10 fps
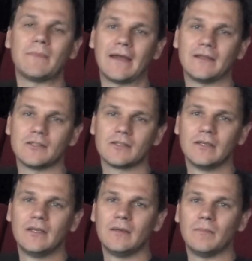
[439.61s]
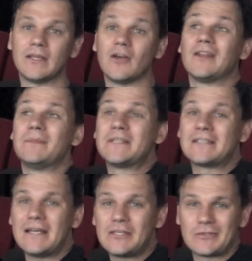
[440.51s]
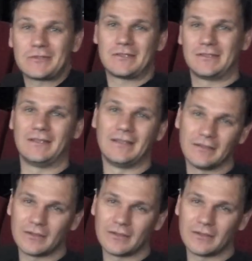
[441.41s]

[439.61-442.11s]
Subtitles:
package, but there are limitations in